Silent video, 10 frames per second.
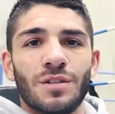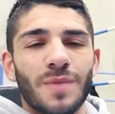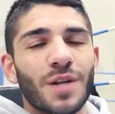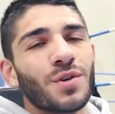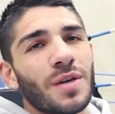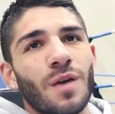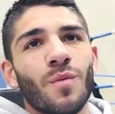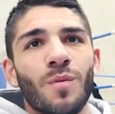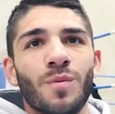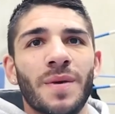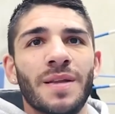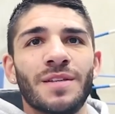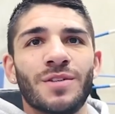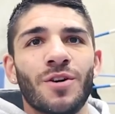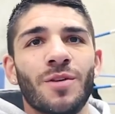Just make sure you come well prepared
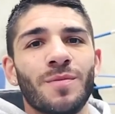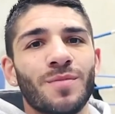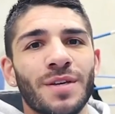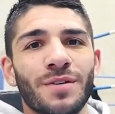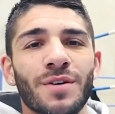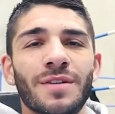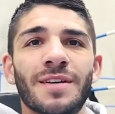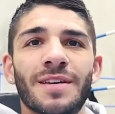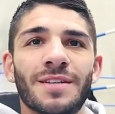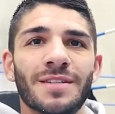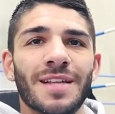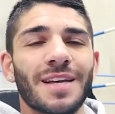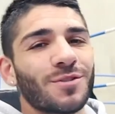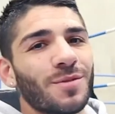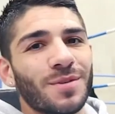this time and bring your ID, because
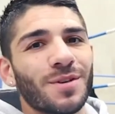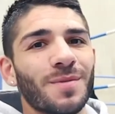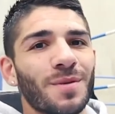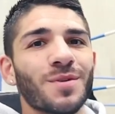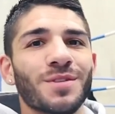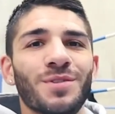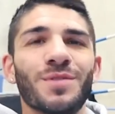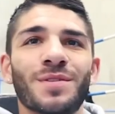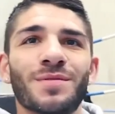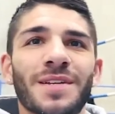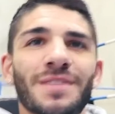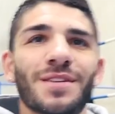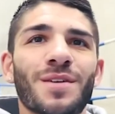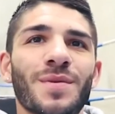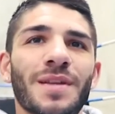last time you told me it wasn't you in the ring,
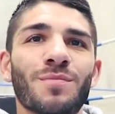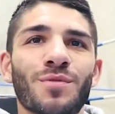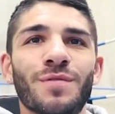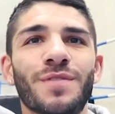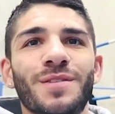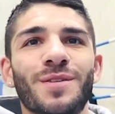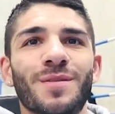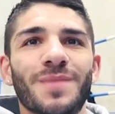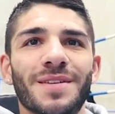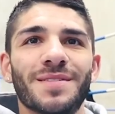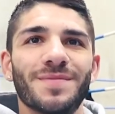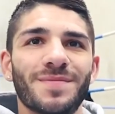so we need proof this time, mate.